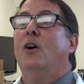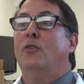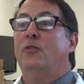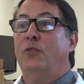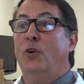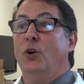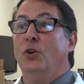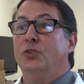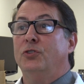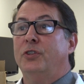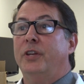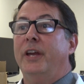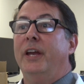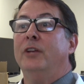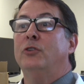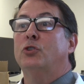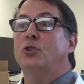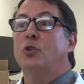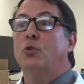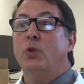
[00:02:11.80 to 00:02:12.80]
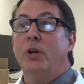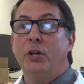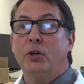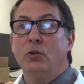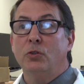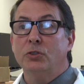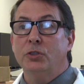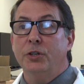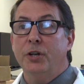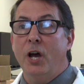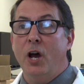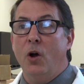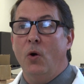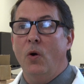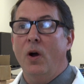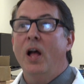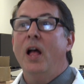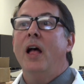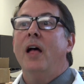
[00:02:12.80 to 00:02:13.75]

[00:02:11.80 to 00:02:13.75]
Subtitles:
First, it's critical to know